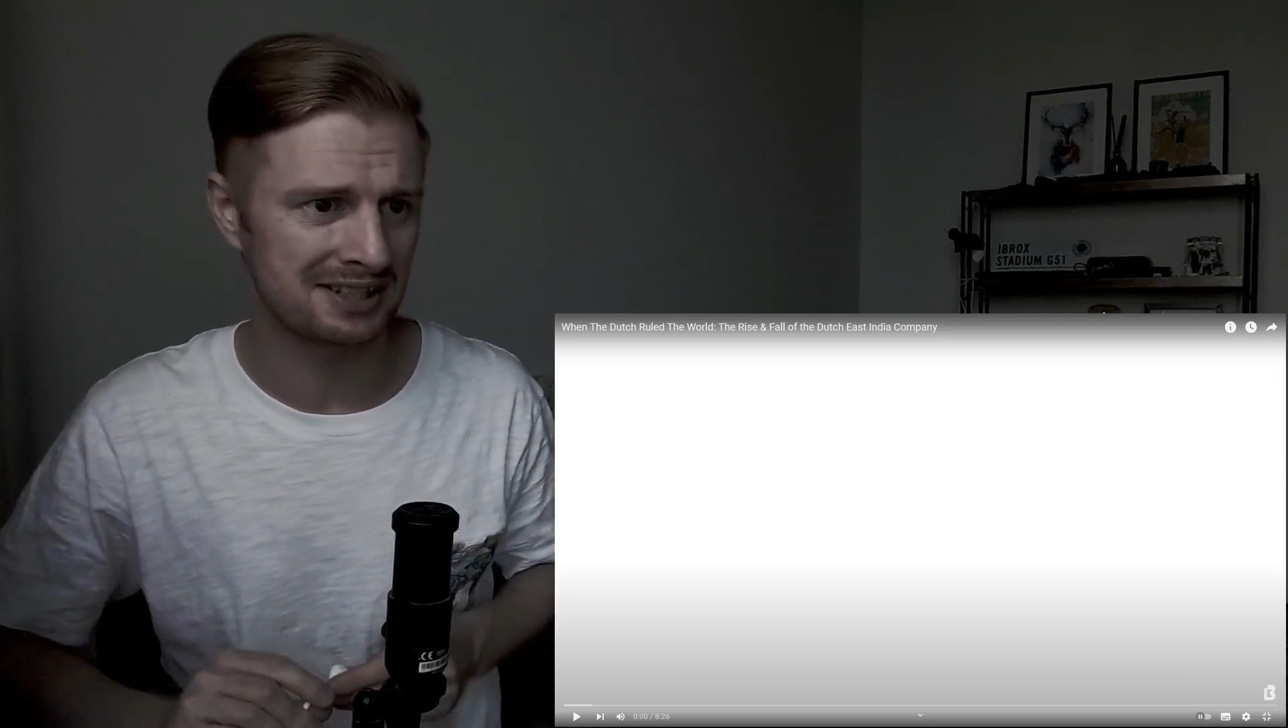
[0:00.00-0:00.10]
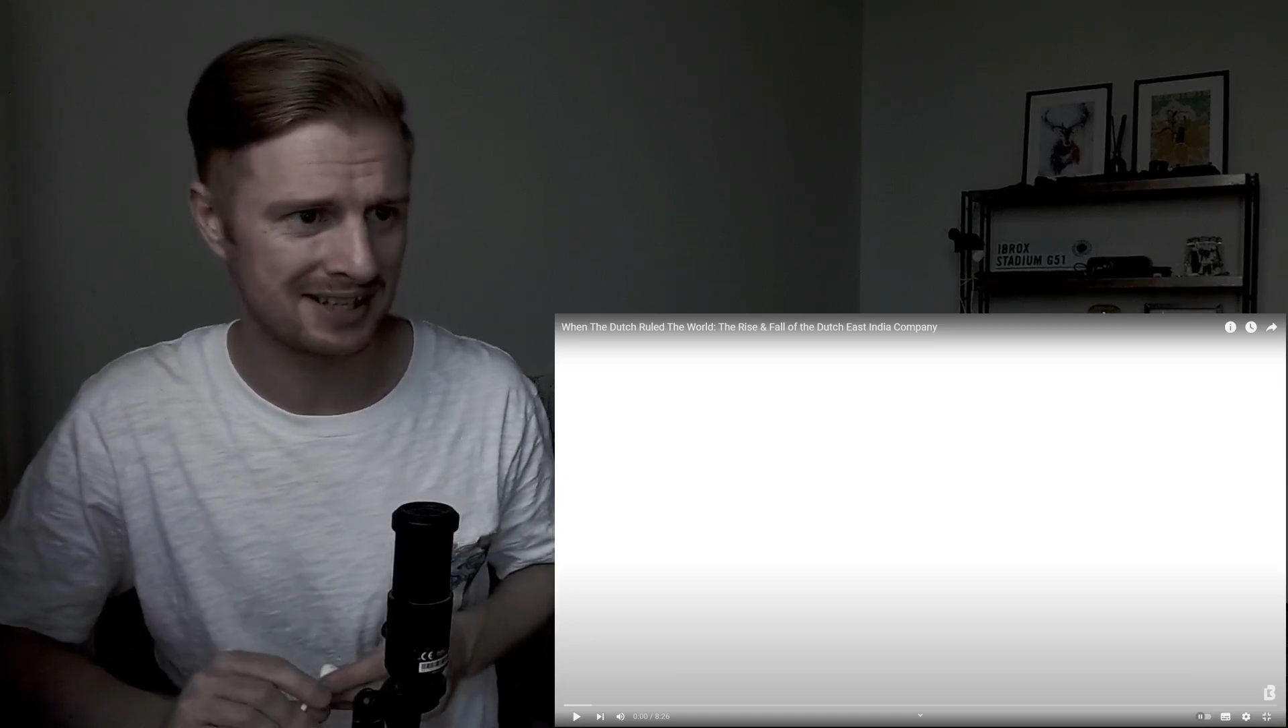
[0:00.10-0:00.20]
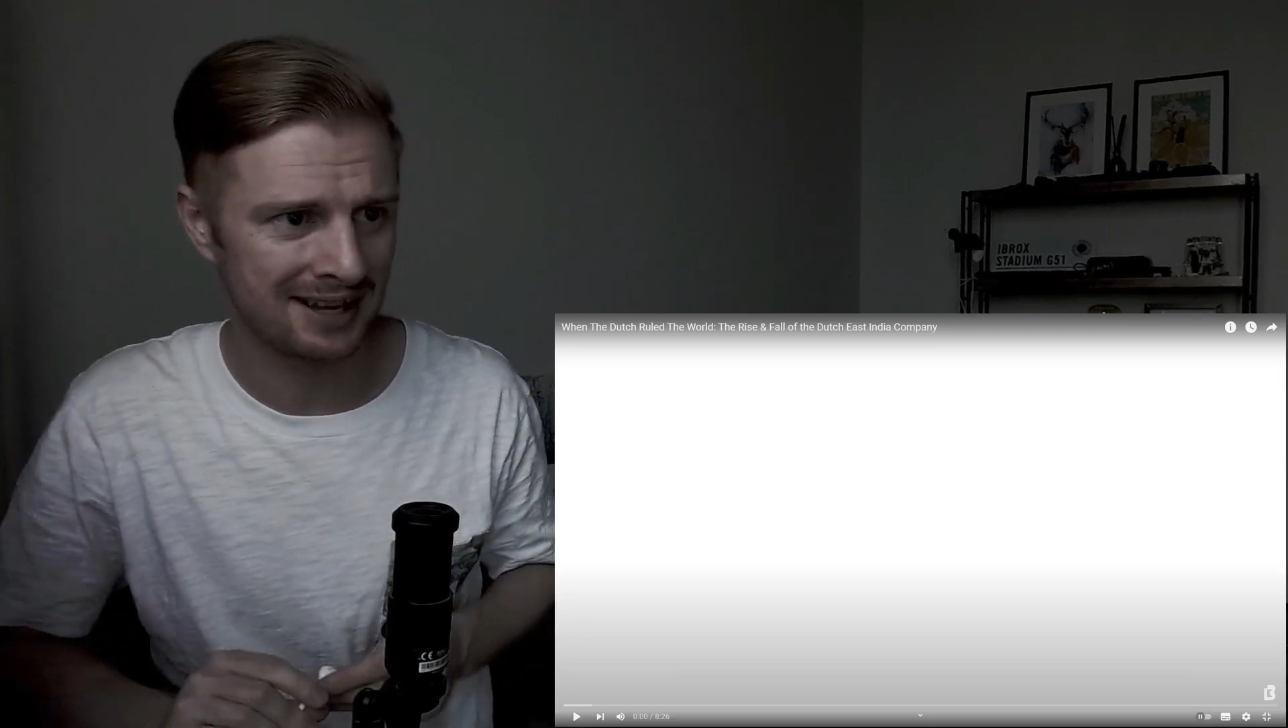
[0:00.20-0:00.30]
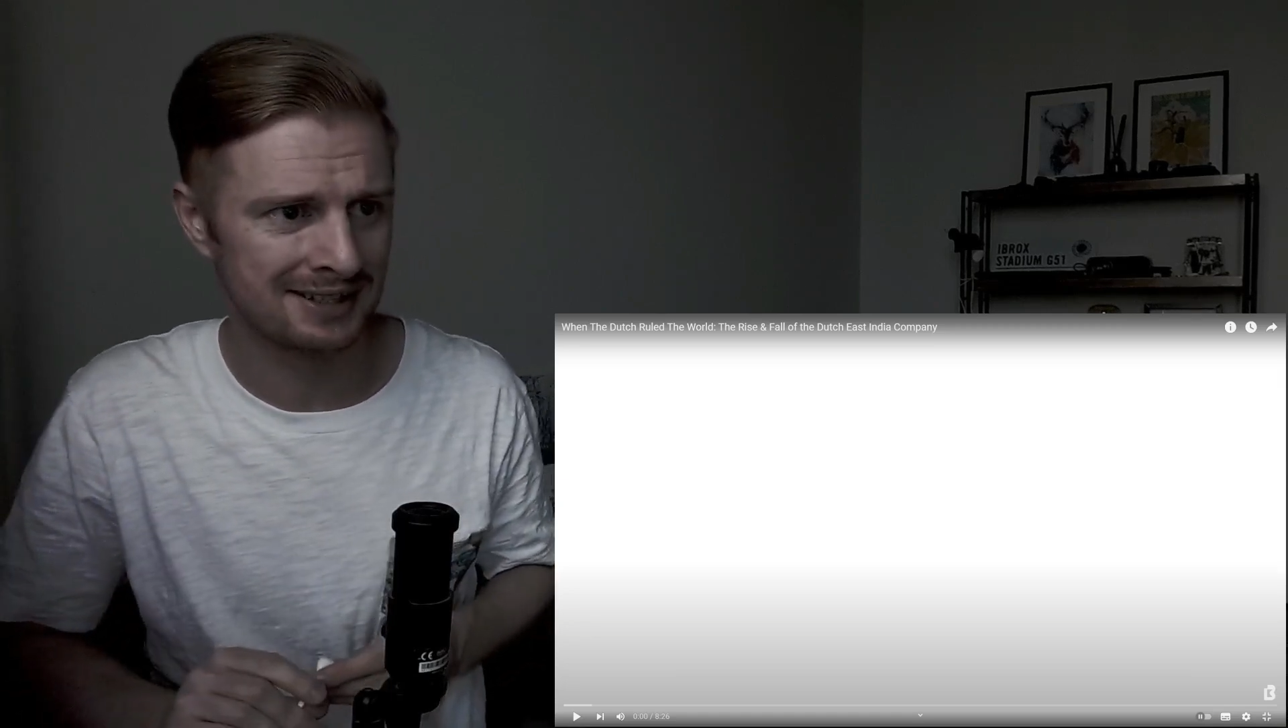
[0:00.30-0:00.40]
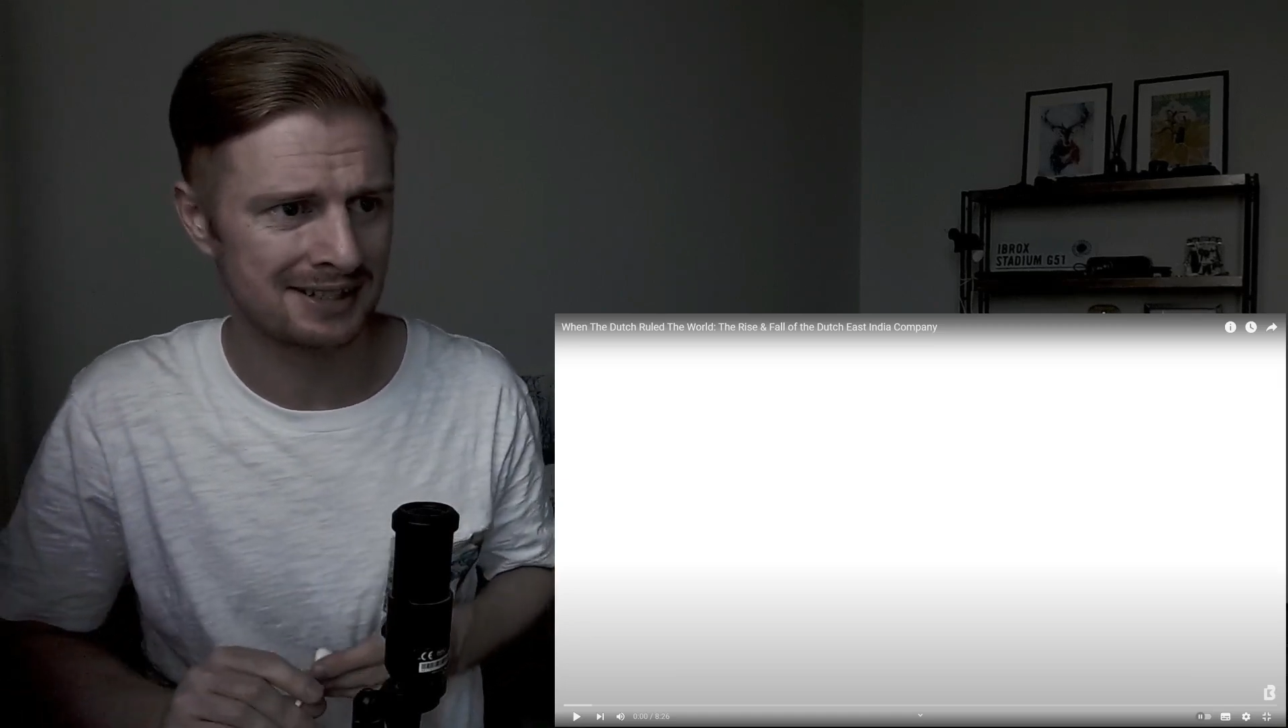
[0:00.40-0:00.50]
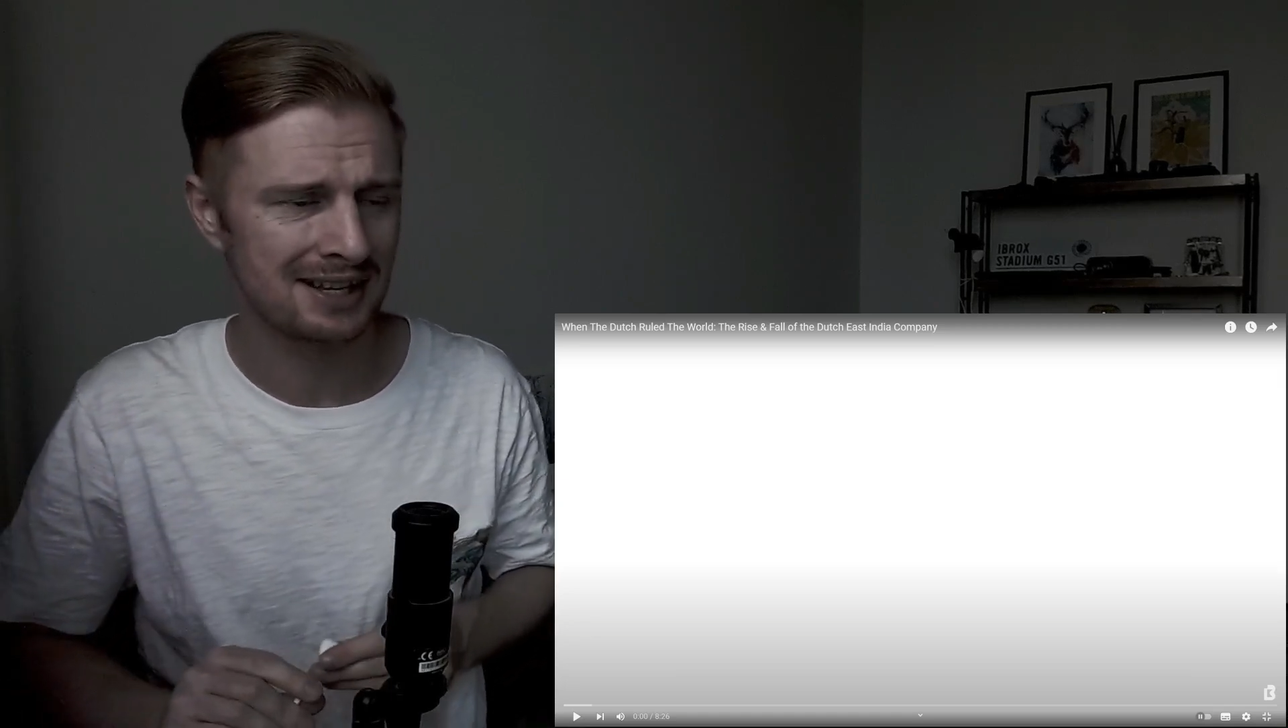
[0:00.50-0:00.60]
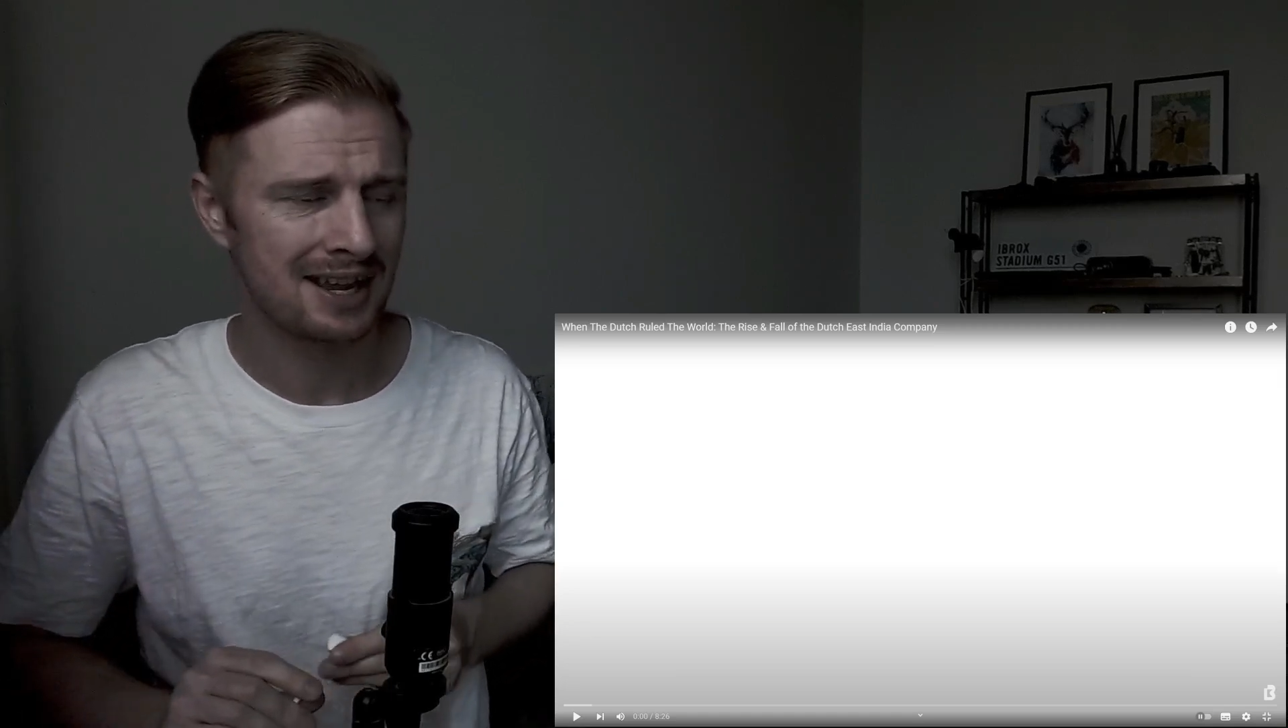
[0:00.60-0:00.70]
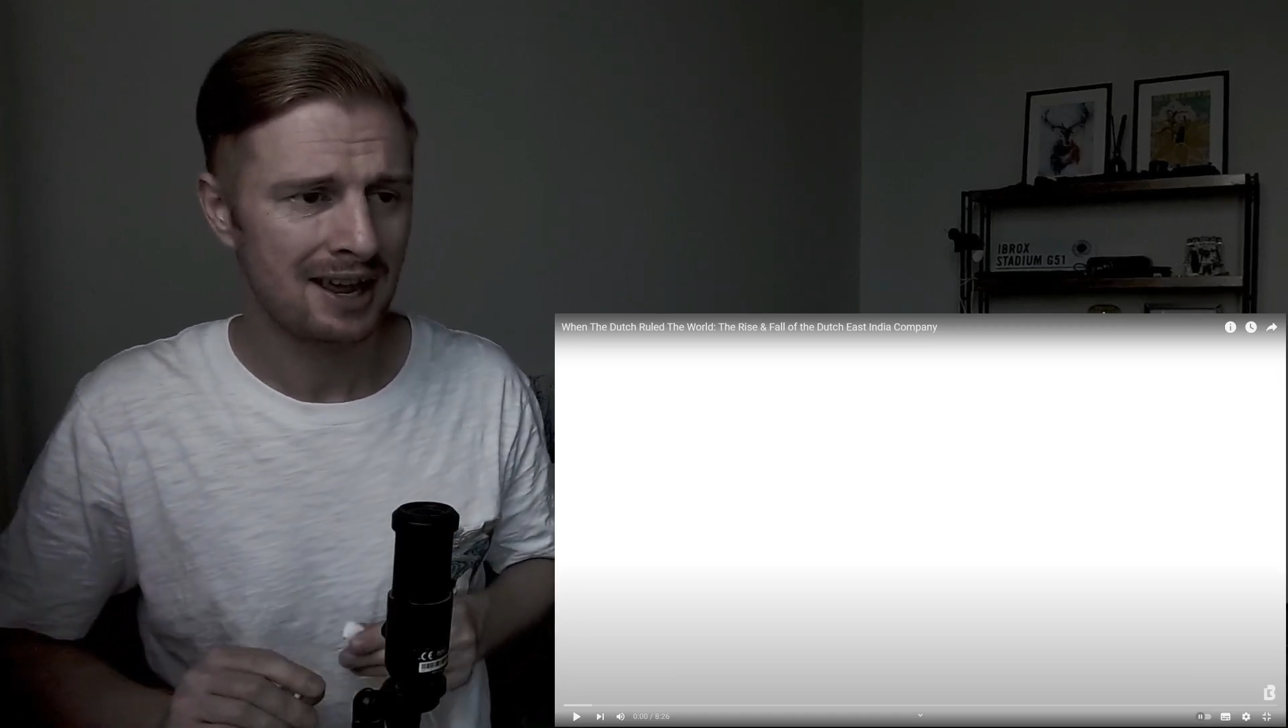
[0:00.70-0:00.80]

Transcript: sense.